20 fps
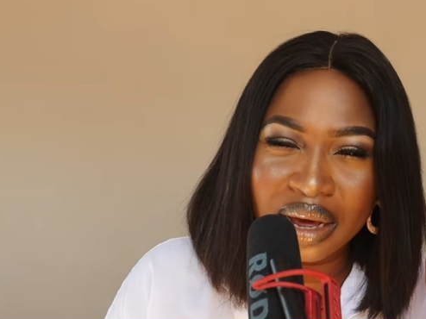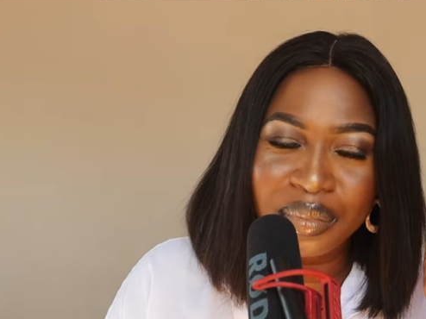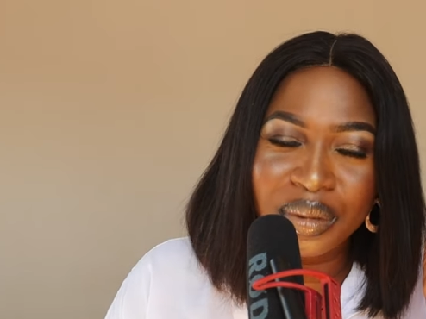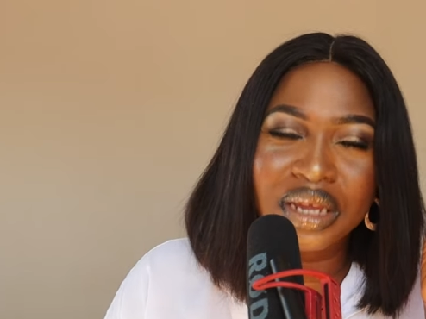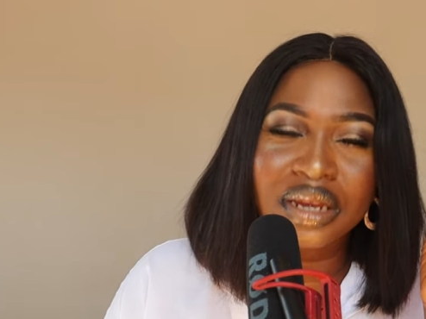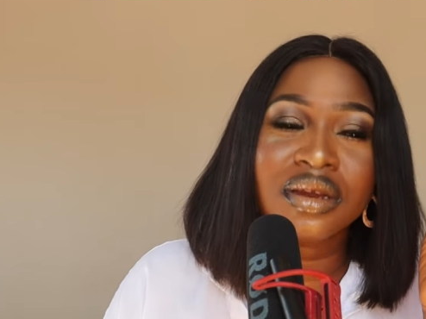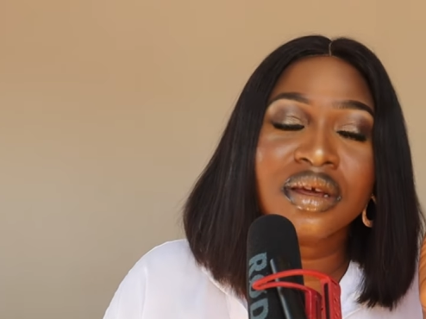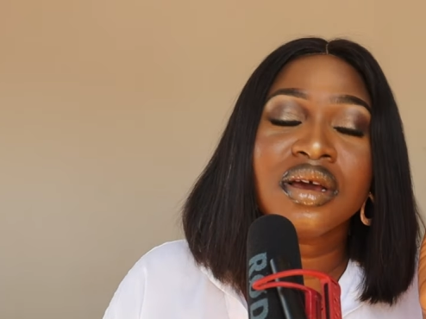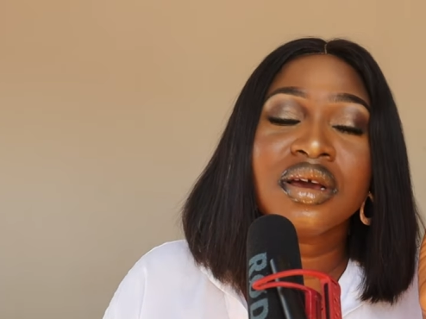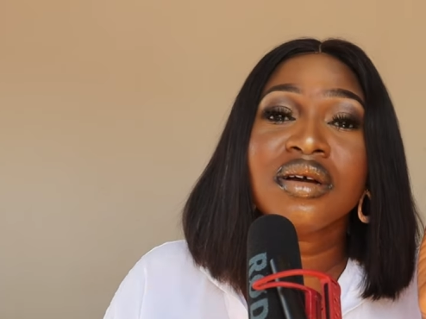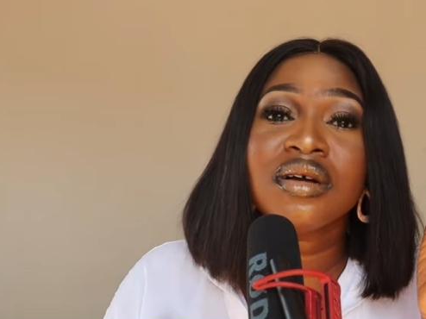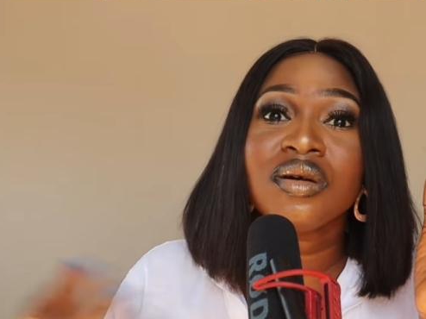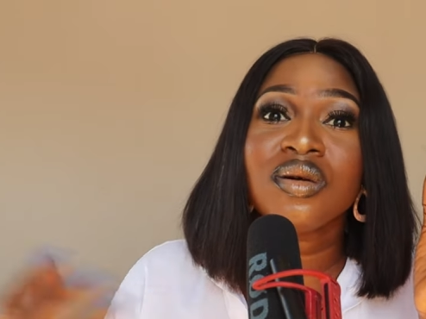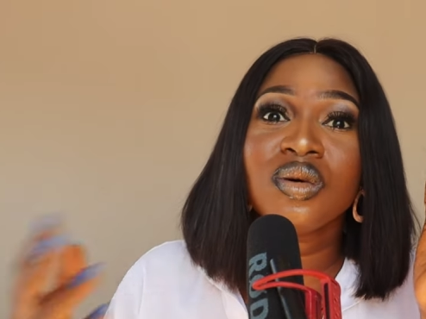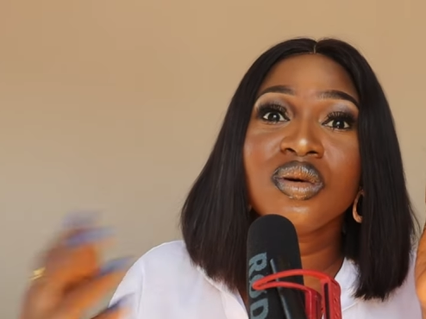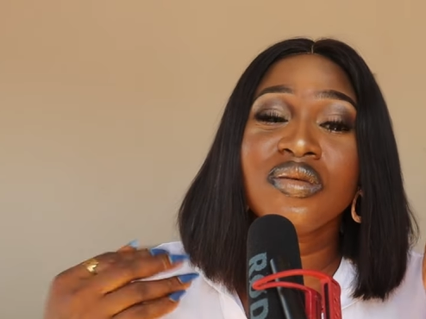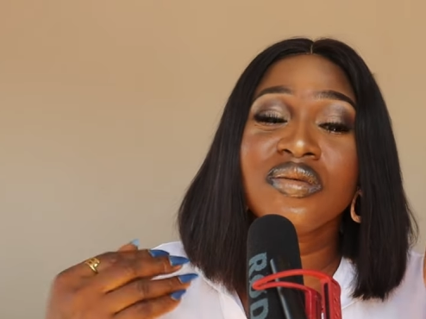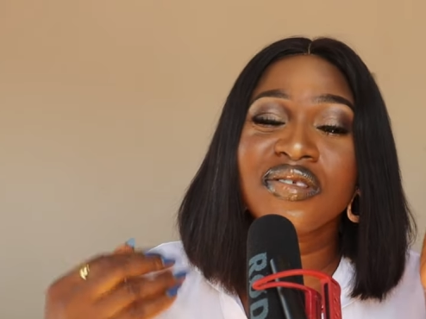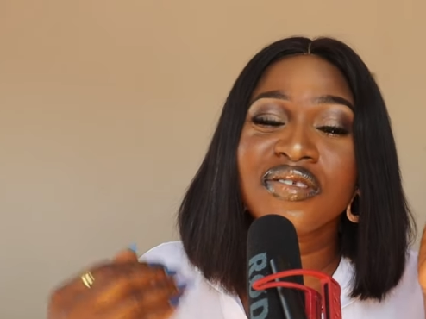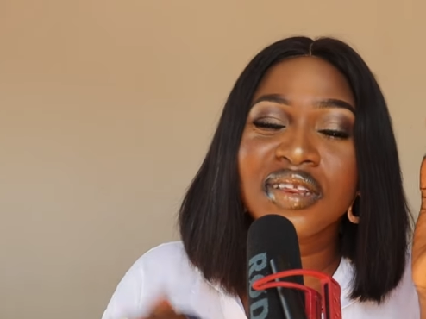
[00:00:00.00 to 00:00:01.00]
I mean,
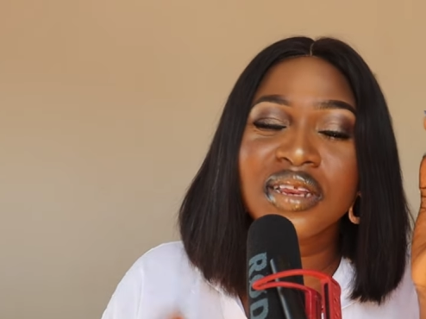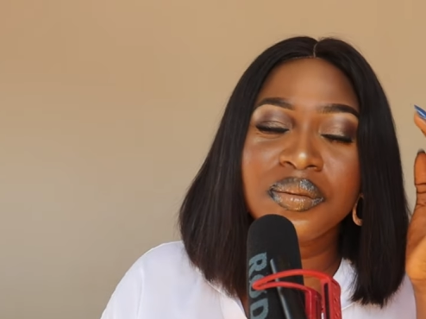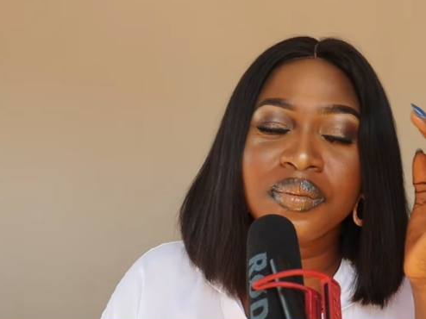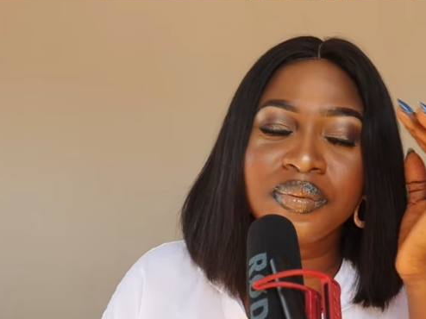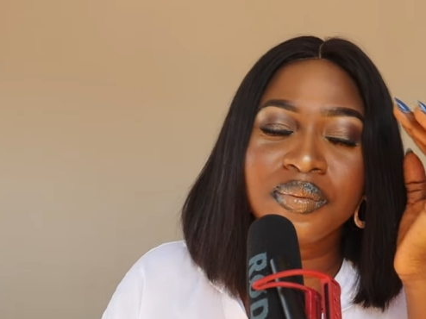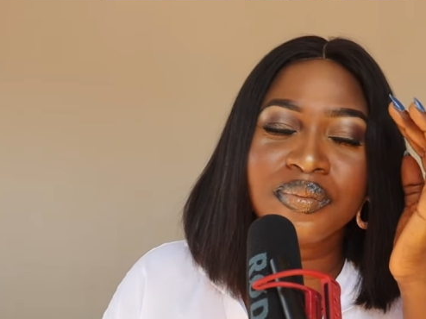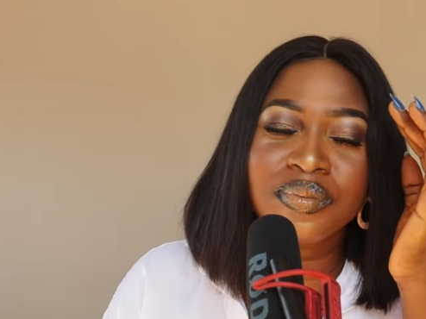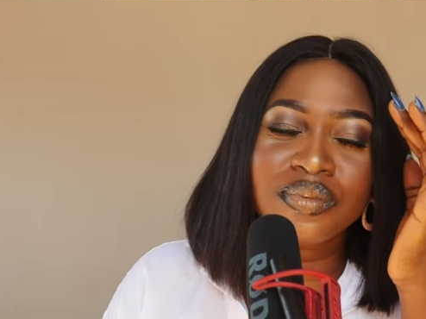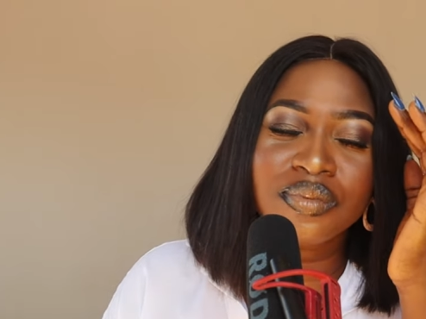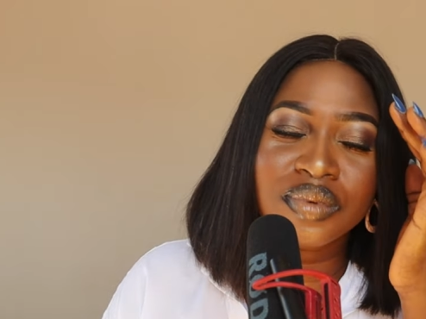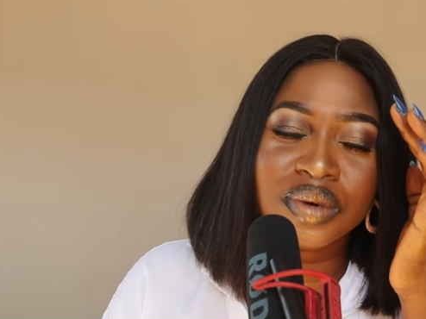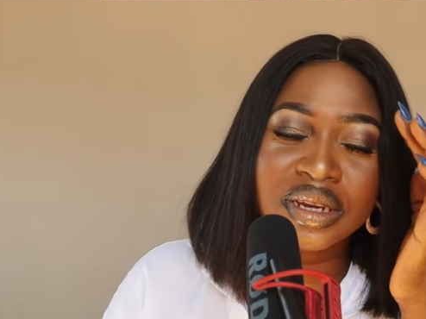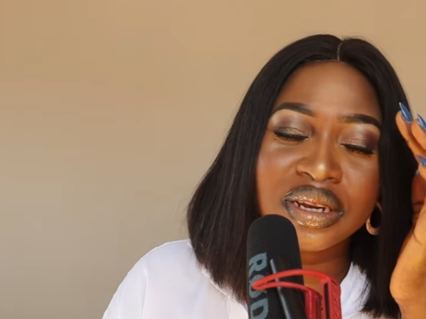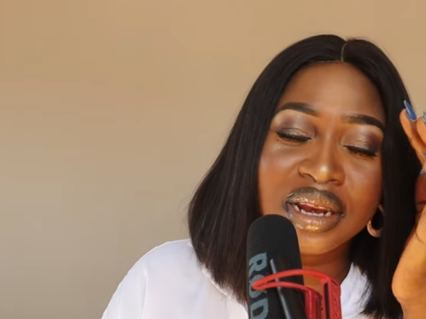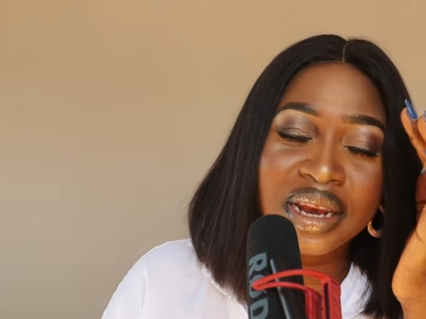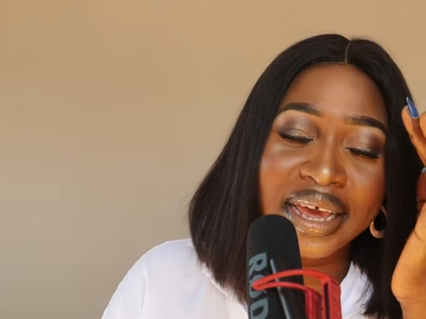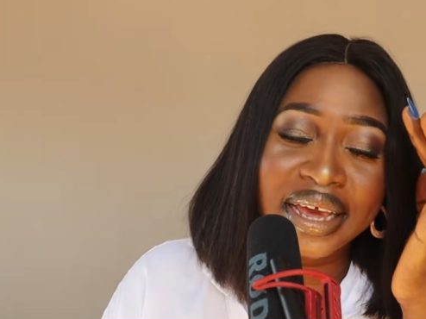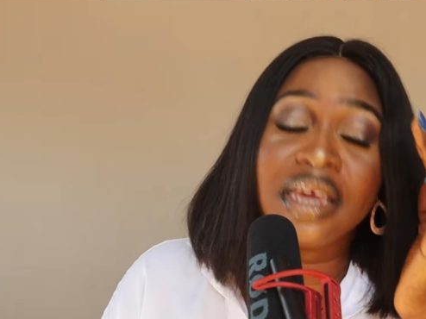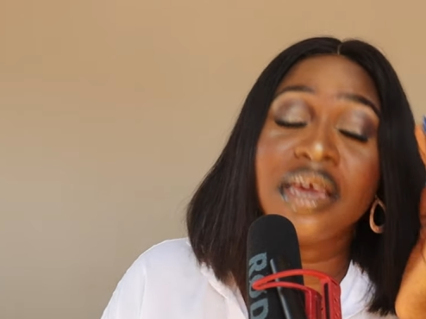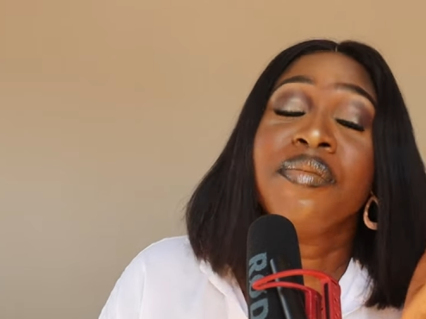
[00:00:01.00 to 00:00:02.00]
go to sleep with
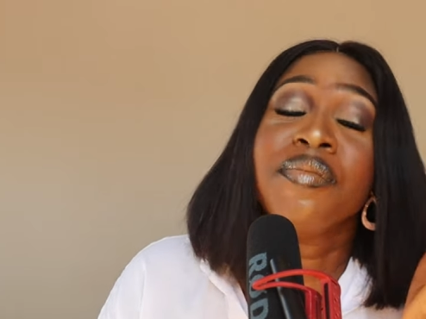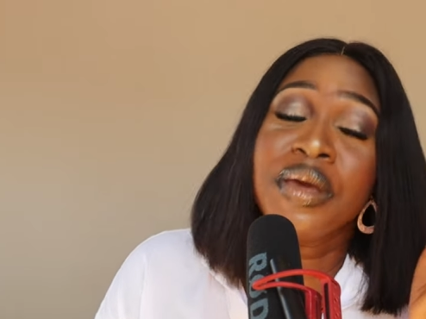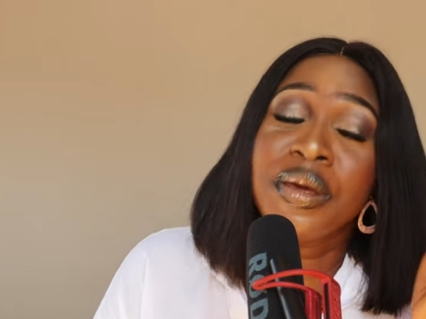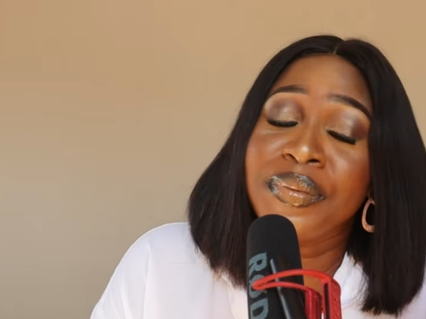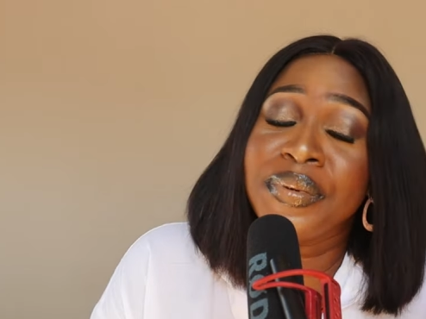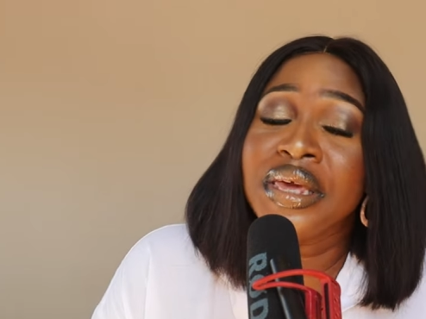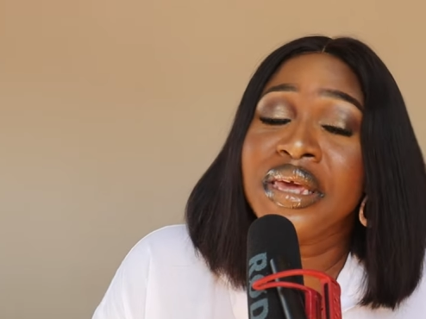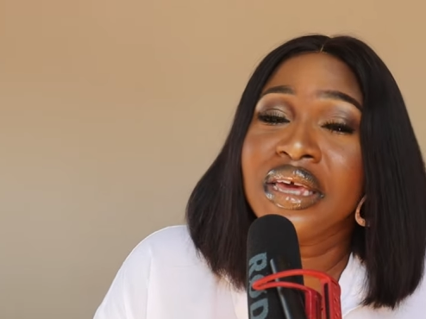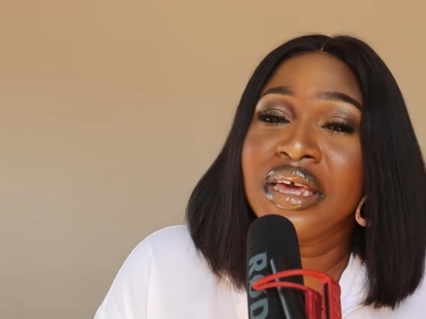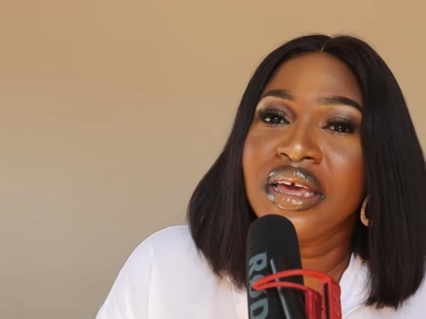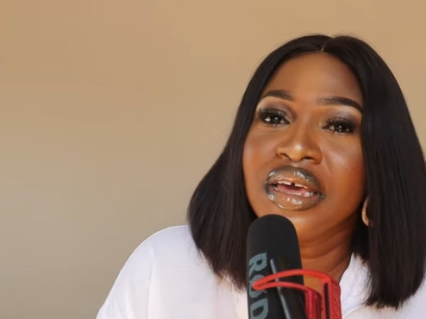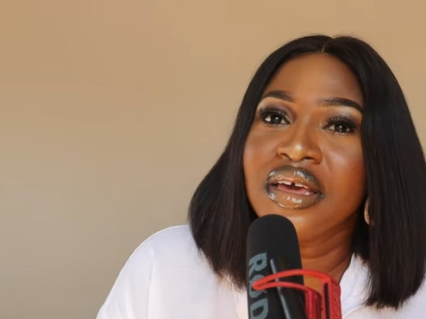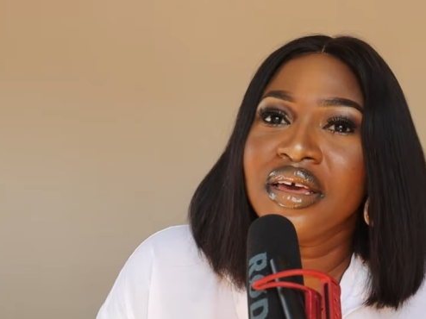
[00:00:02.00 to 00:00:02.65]
like a baby